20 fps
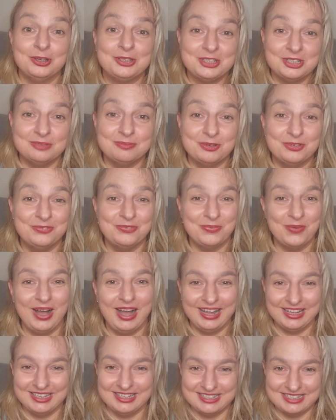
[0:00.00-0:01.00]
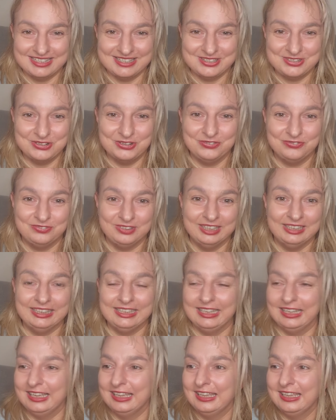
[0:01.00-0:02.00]
bottom of why it is you're
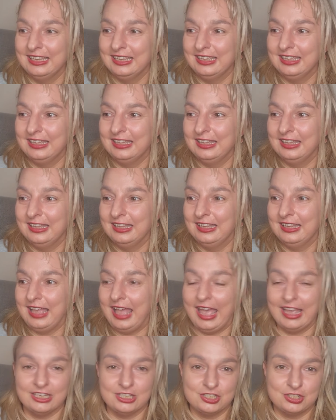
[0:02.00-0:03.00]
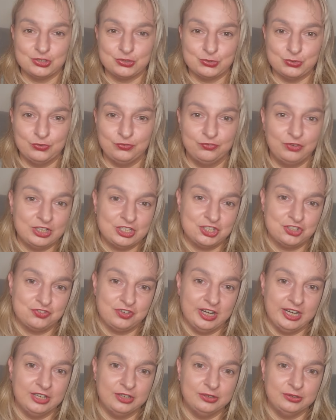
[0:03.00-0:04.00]
feeling anxious or
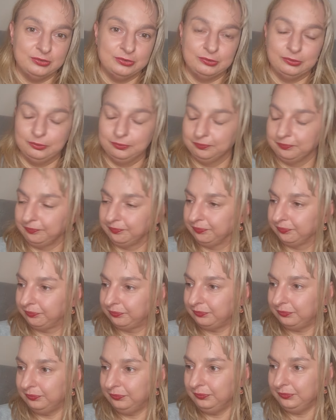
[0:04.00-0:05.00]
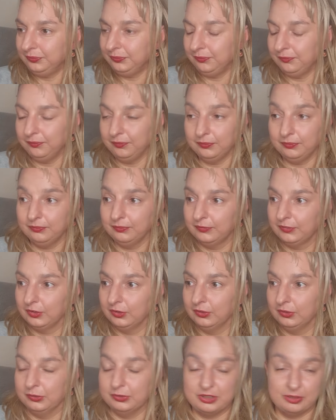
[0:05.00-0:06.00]
frustrated or
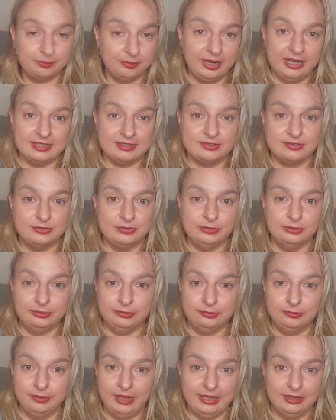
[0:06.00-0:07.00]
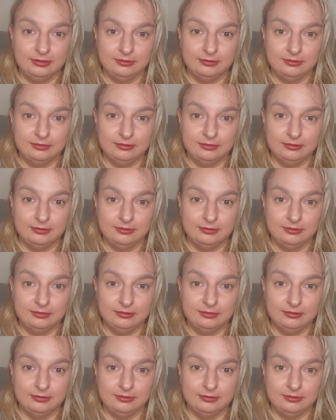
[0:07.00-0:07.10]
or depressed or